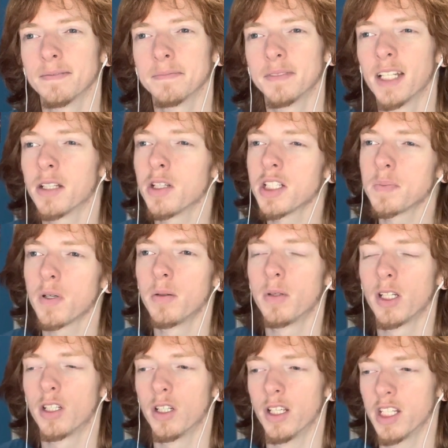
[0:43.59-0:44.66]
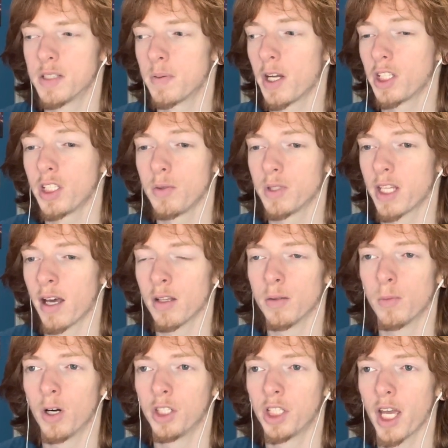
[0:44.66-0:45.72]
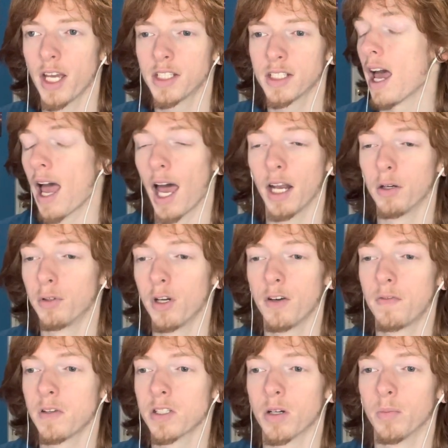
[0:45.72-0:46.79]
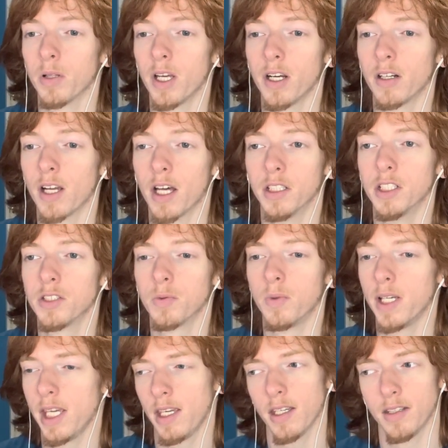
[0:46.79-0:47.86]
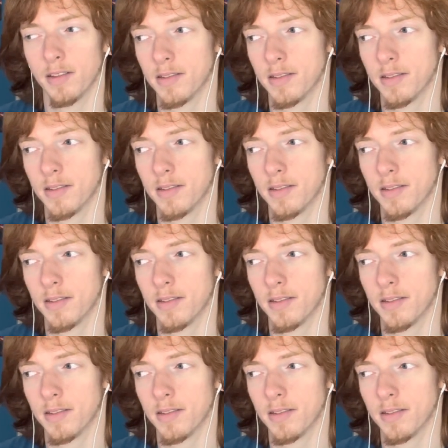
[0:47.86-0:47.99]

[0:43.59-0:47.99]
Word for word: Yeah, let's put him in good, especially without Lamar Jackson. I don't know if he's going to play or not this week.